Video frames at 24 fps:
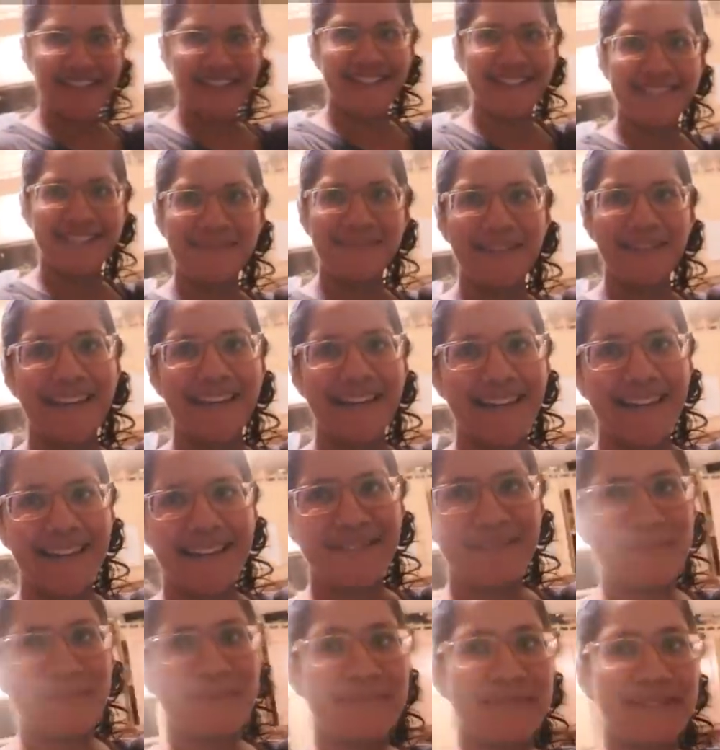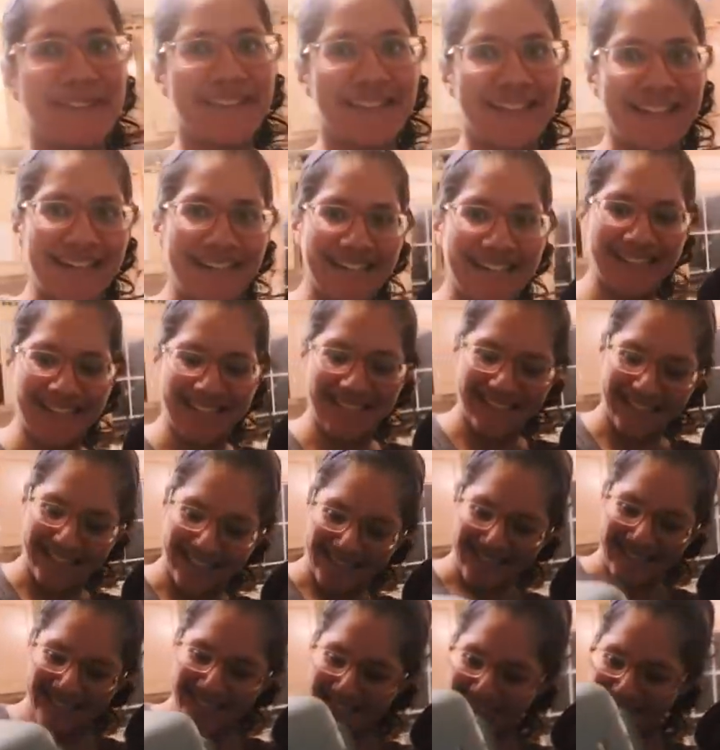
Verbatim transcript: Is my cat happy birthday? Yeah.